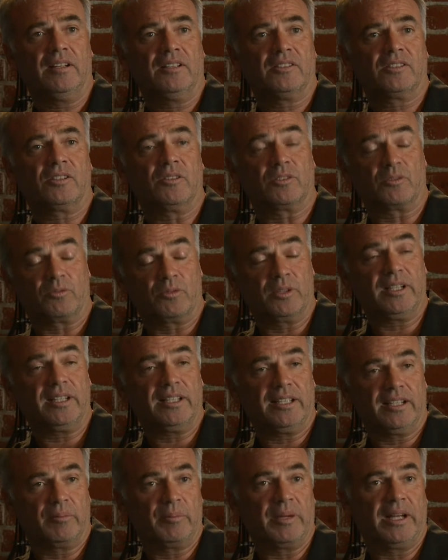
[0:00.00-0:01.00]
So it's
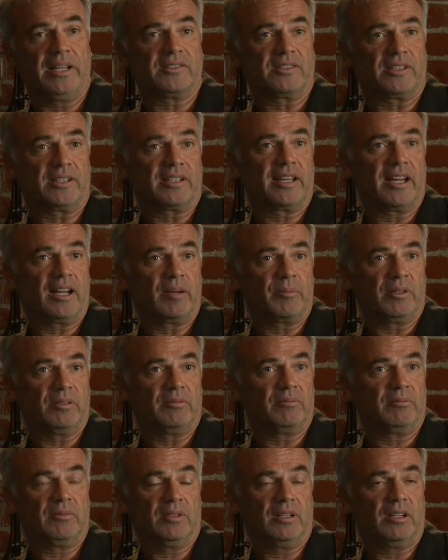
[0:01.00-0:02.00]
really an amazing camera
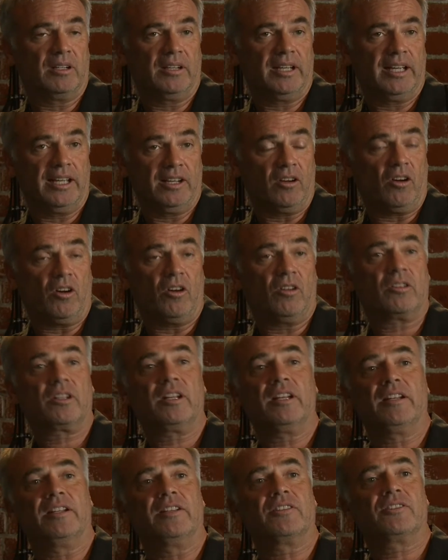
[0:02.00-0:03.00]
in all
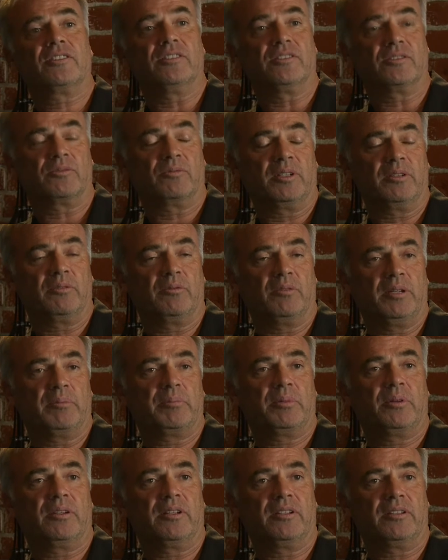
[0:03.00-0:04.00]
conditions. We
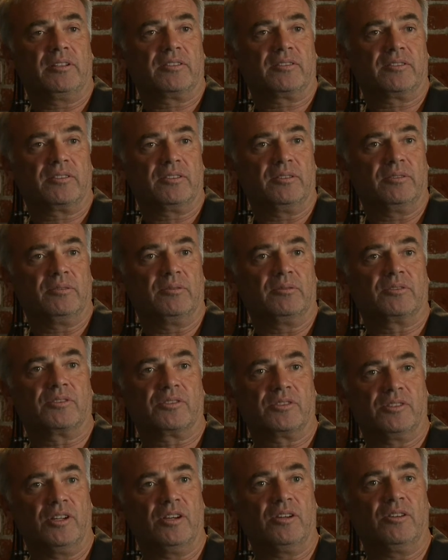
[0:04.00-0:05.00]
put it through
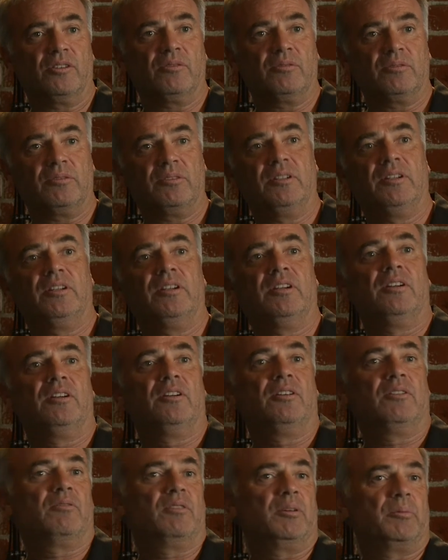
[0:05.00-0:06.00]
snow,
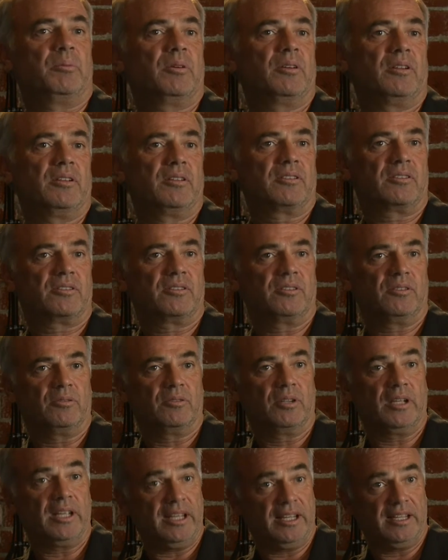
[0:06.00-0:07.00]
we put it through
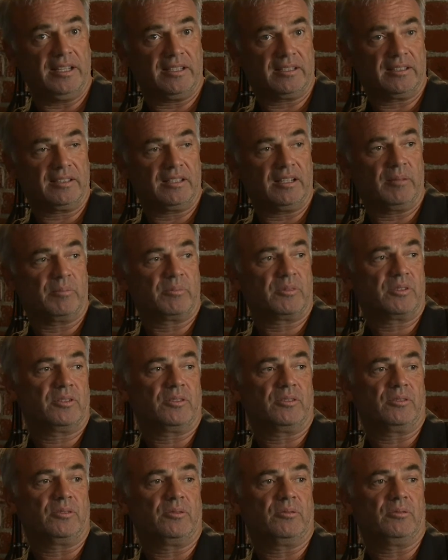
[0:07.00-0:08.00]
heat up
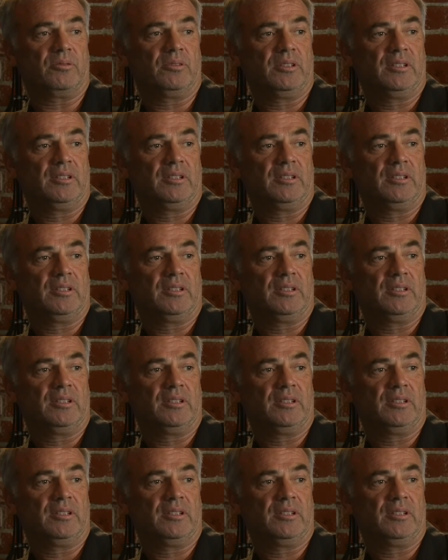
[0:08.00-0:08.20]
to